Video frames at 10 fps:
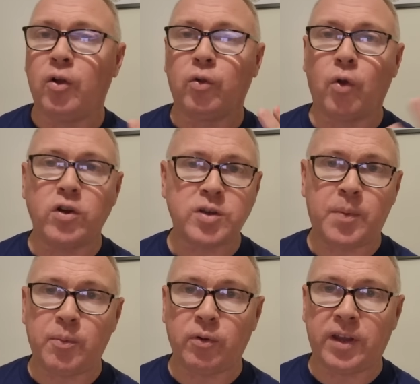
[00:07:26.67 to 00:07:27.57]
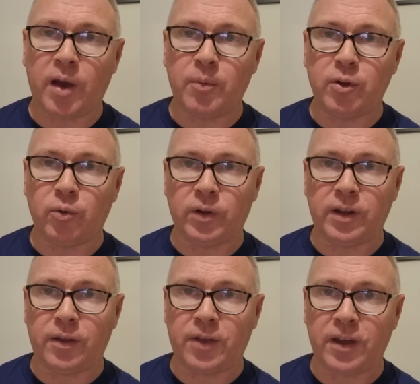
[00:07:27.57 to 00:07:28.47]
Lots of people tell me they don't
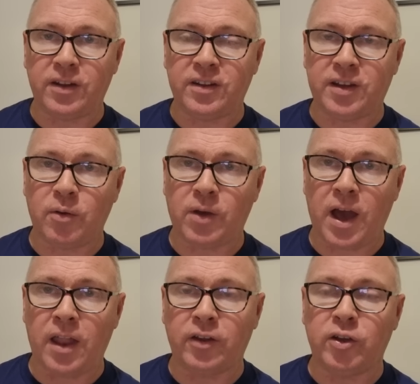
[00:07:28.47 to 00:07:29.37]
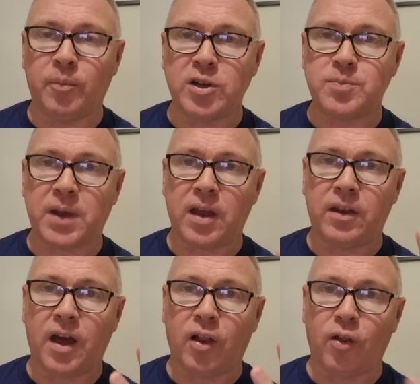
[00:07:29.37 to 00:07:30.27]
hear a thing in the Hotel Gala. You must be getting
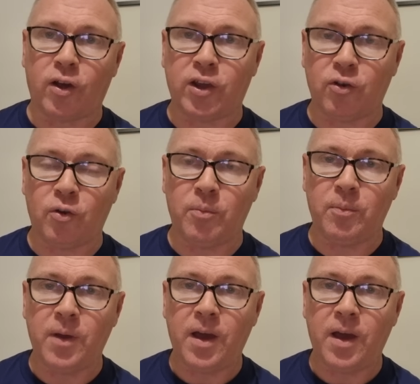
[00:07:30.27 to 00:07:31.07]
a lucky room.